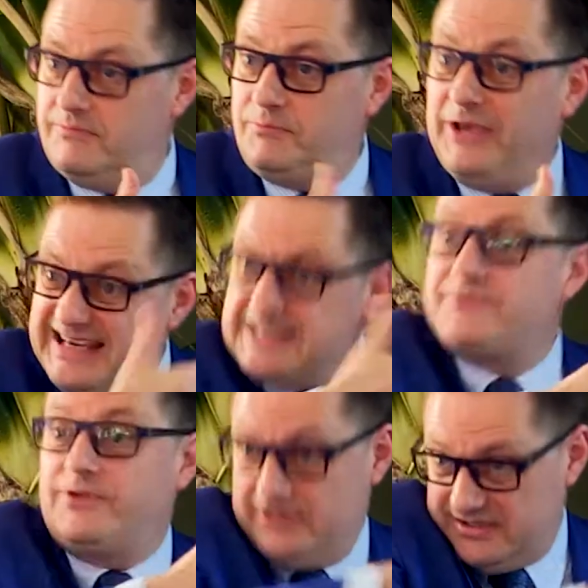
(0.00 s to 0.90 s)

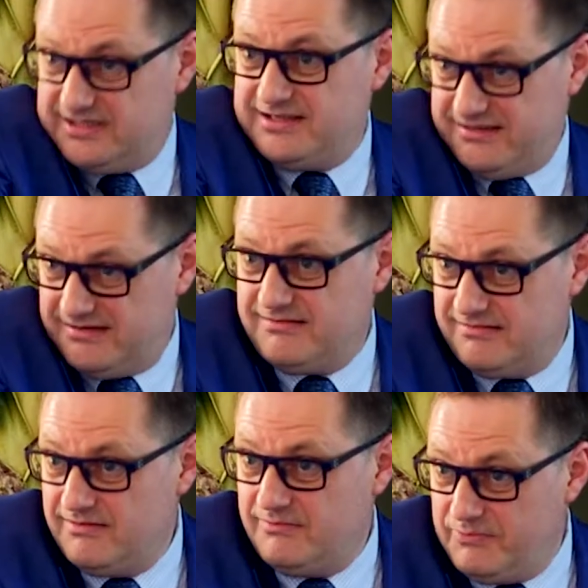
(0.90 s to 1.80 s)
peacefulness,
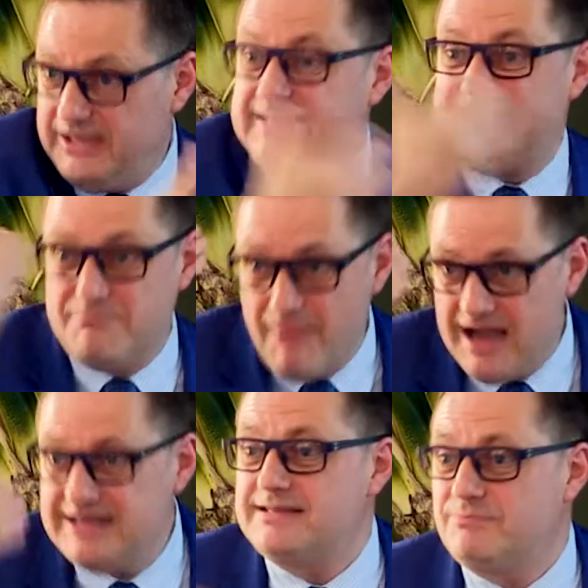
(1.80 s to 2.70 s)
peace in
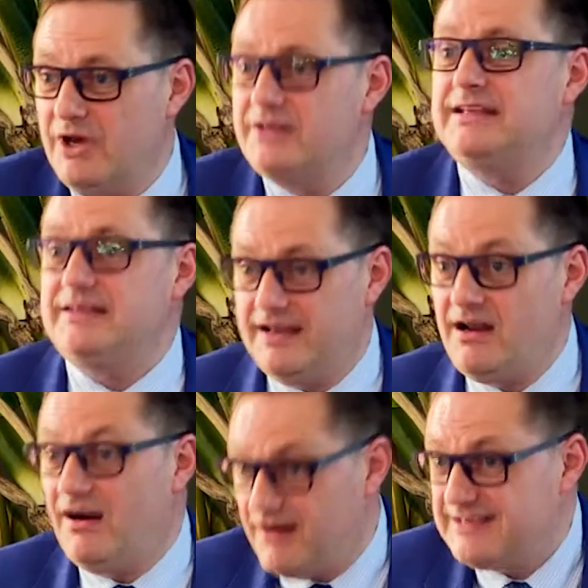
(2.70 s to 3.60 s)
mind, body, and
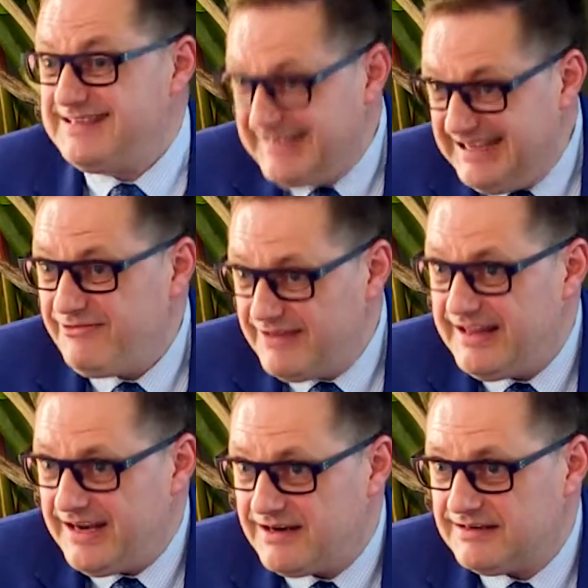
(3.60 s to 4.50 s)
heart, even
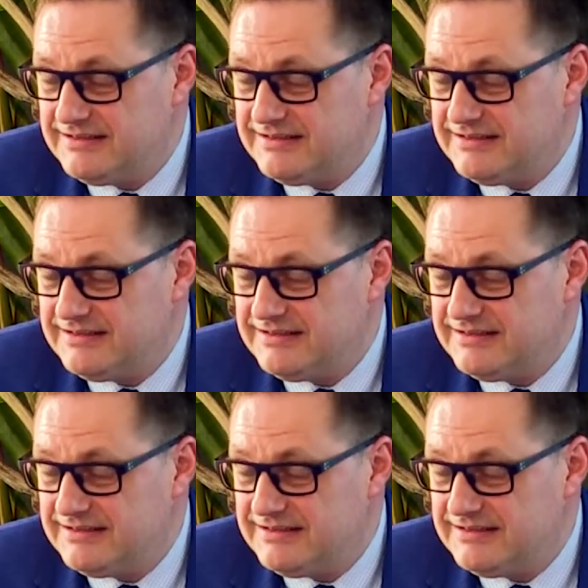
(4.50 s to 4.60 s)
there,